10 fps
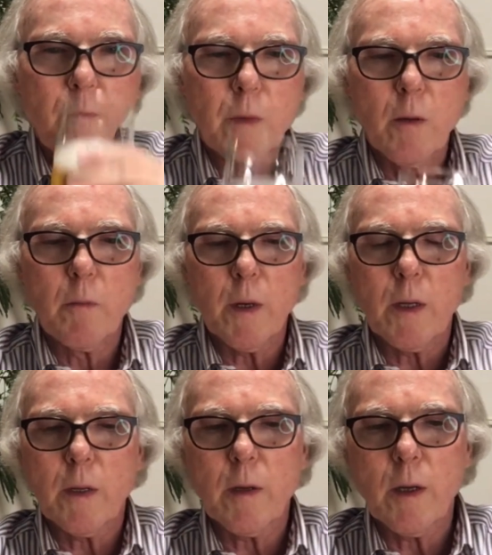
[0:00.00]
But
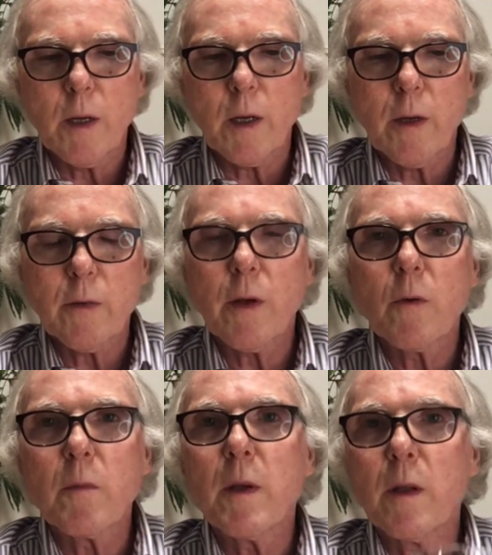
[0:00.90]
I guess that
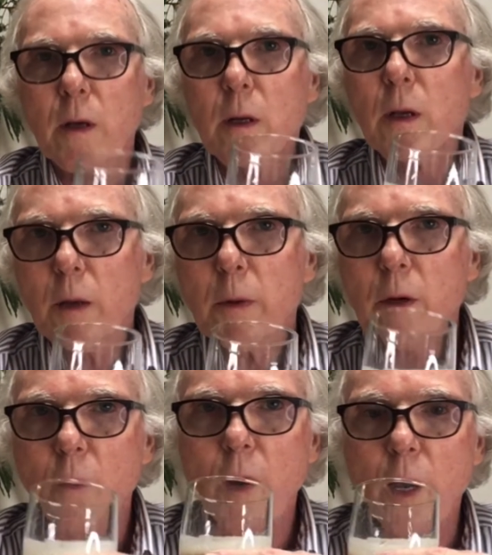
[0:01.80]
would be the
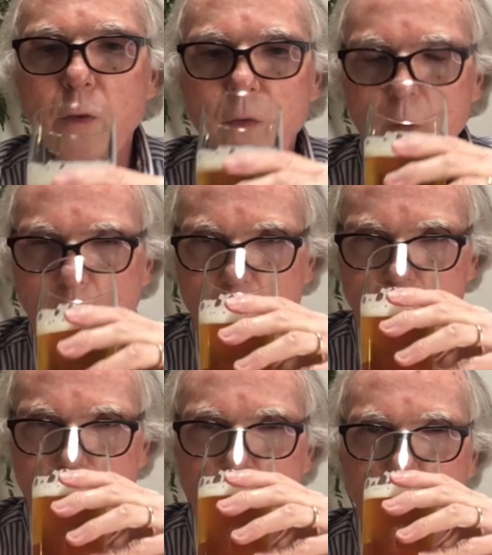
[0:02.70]
lemongrass characteristic.